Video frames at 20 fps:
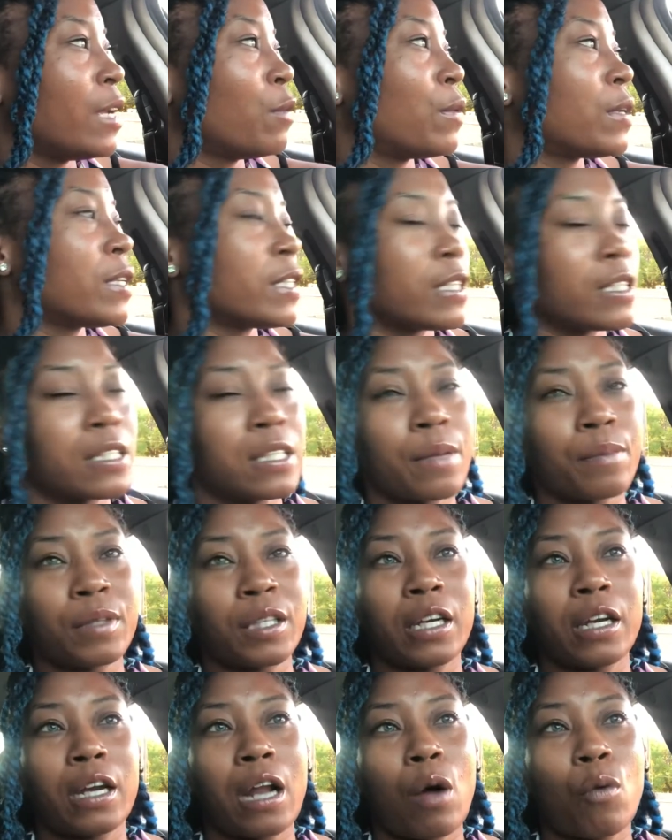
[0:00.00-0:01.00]
It wasn't something
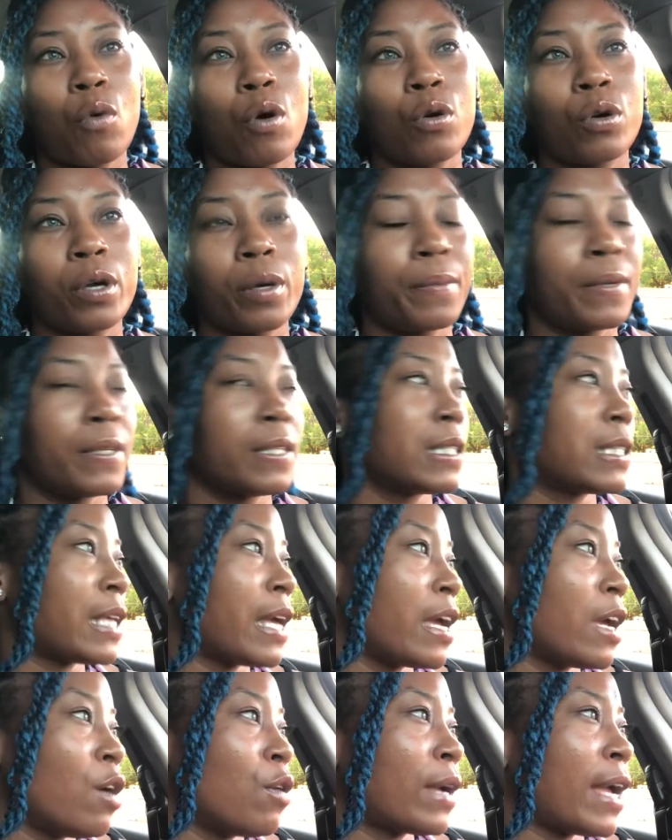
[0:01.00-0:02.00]
that I woke up and
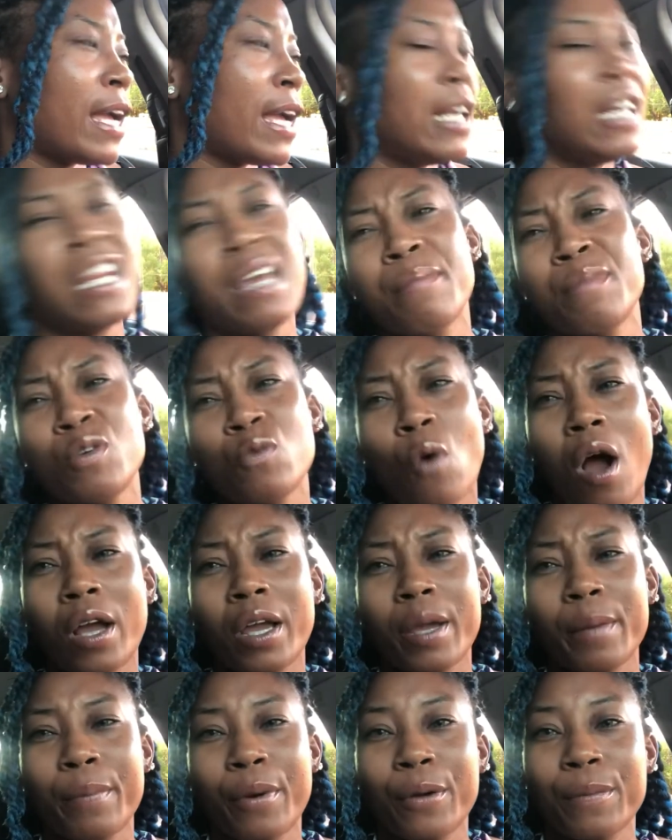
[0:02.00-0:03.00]
say, okay, let me walk
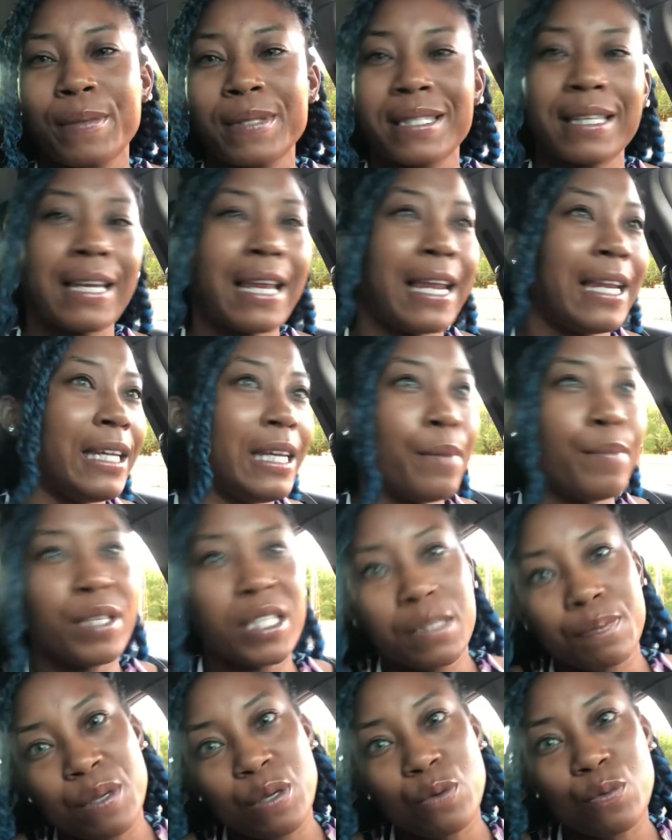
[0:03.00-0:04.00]
in purpose today. Let me
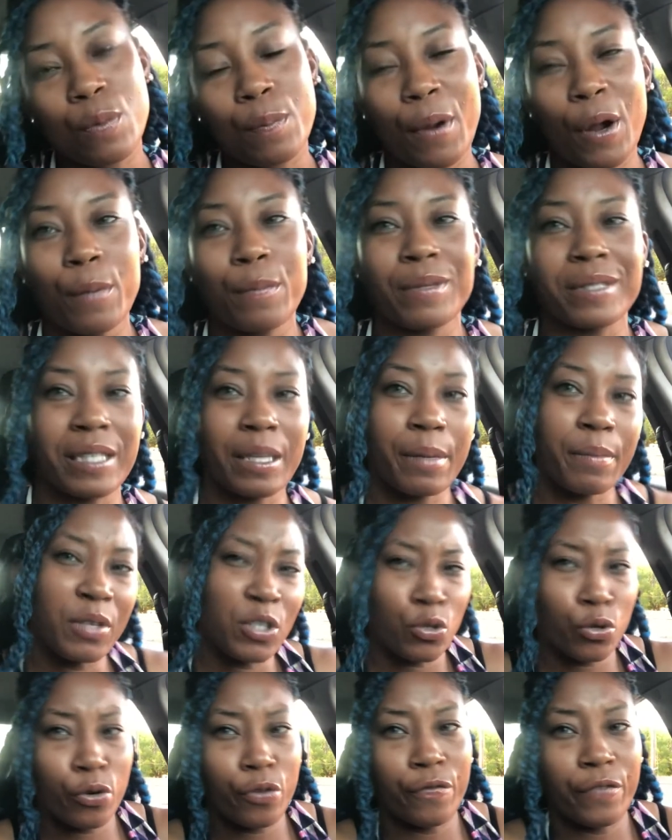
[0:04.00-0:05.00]
speak with purpose. Let me
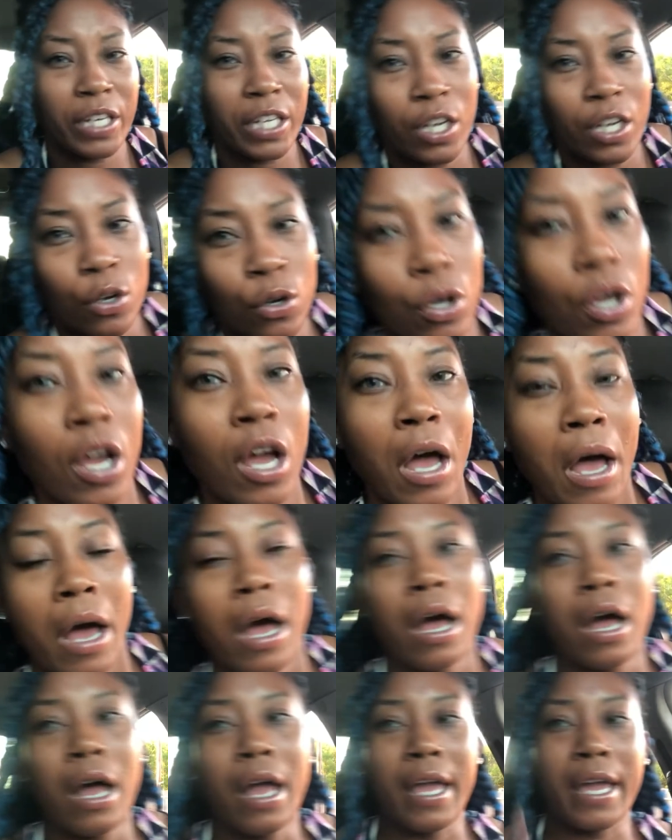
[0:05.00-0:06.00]
do a video
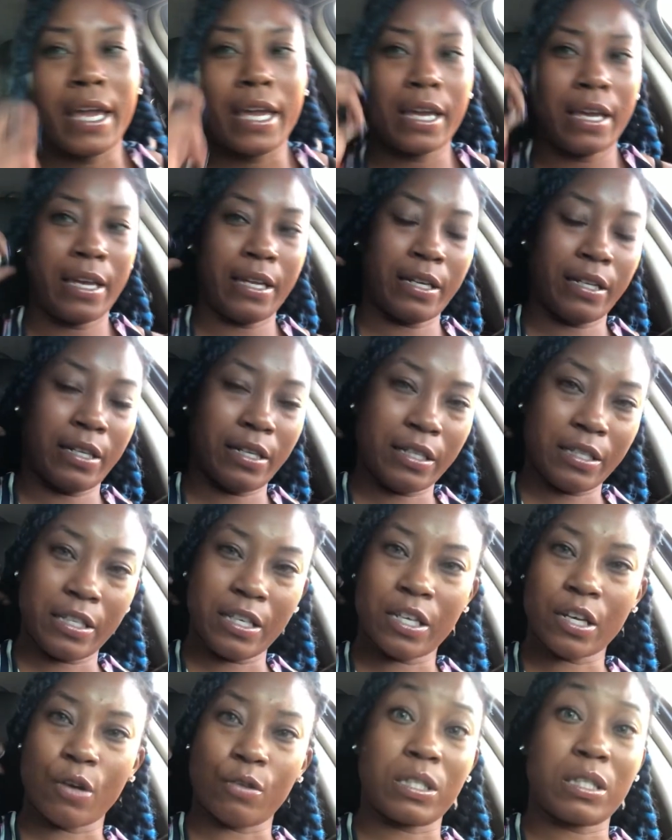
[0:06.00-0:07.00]
and,
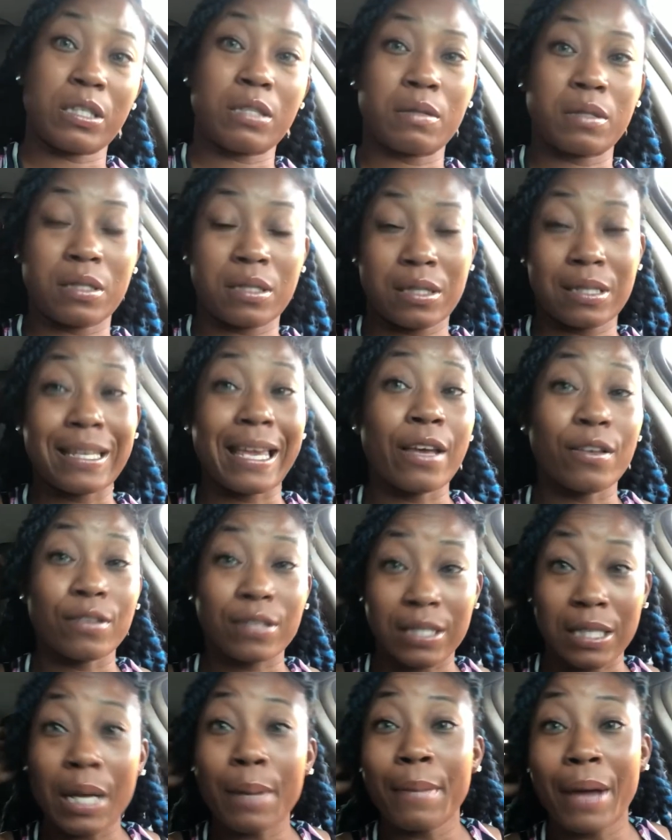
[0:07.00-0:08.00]
you know, tell
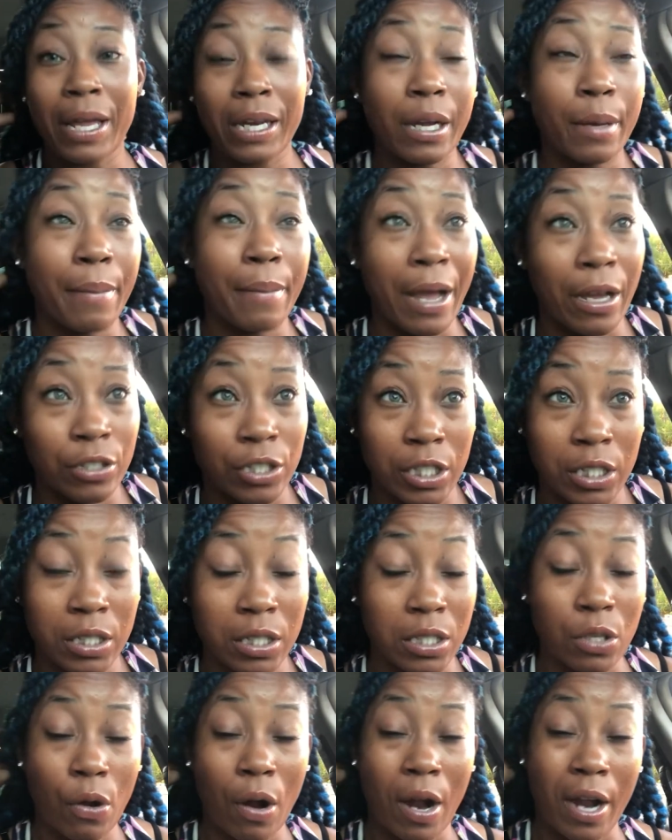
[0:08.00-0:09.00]
somebody about
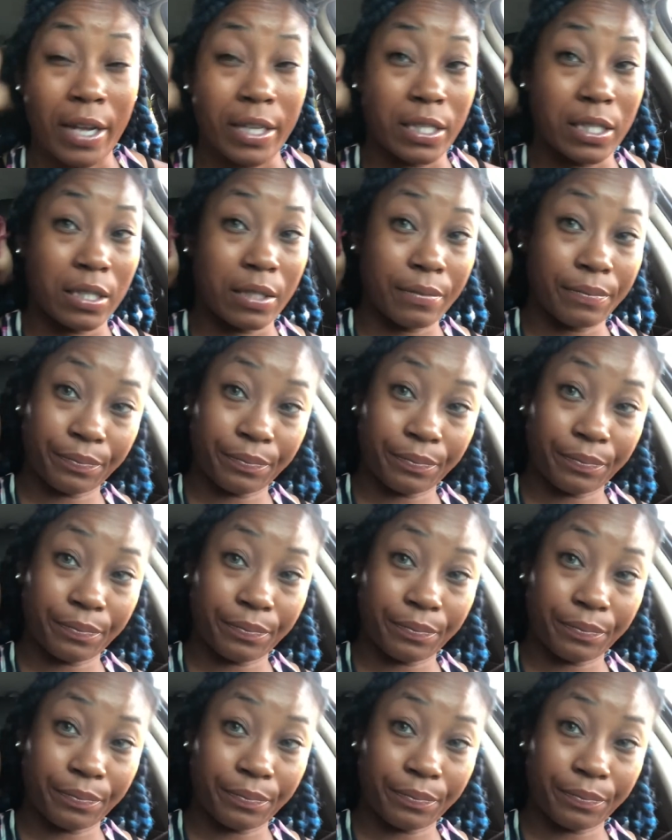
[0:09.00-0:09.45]
Jesus Christ.